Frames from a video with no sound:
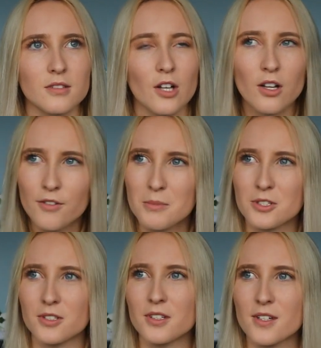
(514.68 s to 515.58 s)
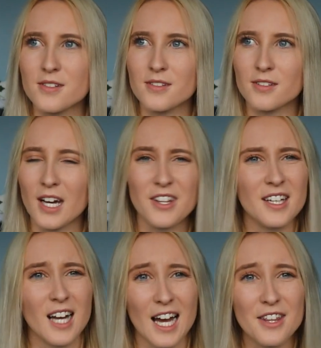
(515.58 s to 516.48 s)
How long have I been doing this? I
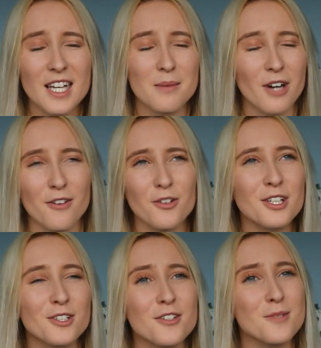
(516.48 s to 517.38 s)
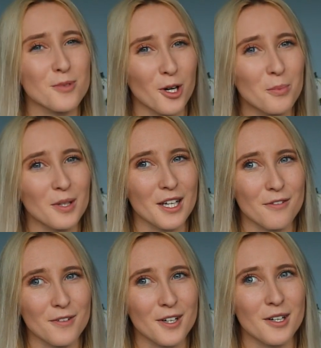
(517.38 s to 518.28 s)
think, I think I'm, I've only done this
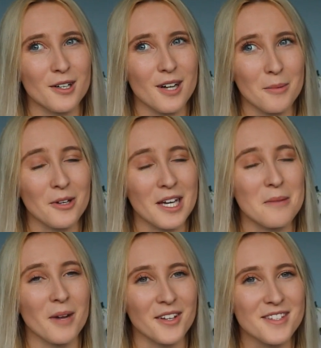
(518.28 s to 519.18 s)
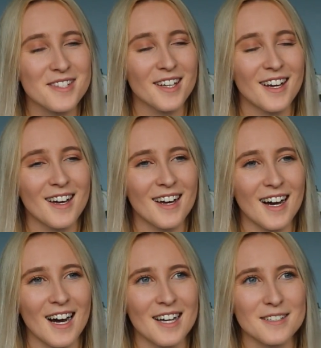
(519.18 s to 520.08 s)
properly for about eight months.
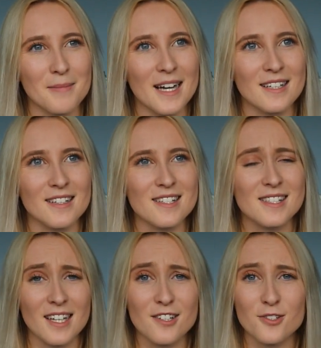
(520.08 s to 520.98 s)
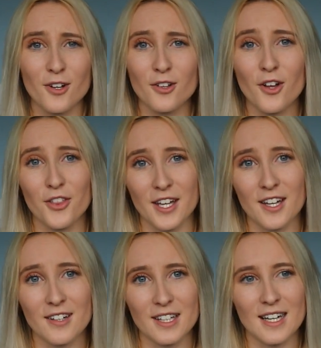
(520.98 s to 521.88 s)
And my skin has got a lot
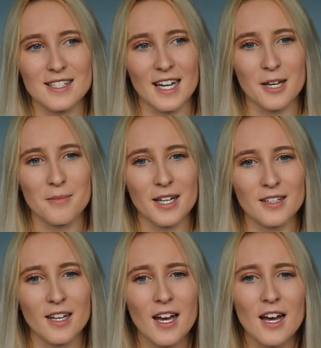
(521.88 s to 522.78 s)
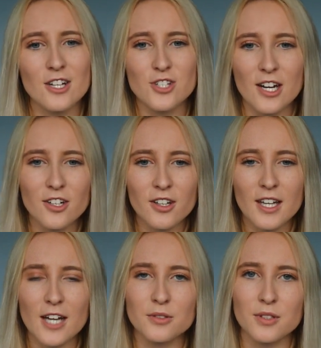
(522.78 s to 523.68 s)
thicker in that time, and
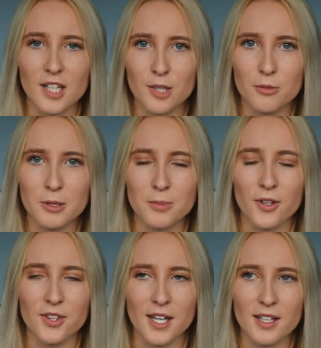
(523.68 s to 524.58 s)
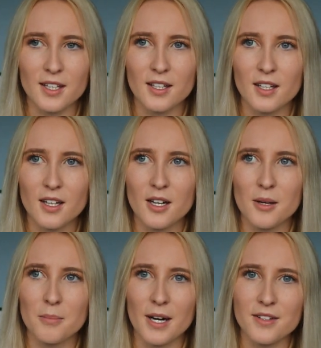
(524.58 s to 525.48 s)
generally I don't care what people think,
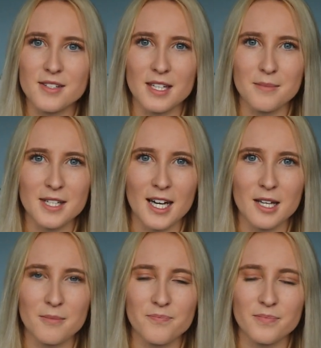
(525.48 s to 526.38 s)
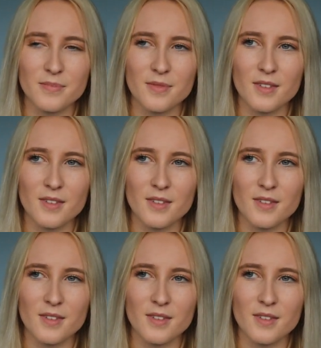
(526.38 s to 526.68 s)
but at the same time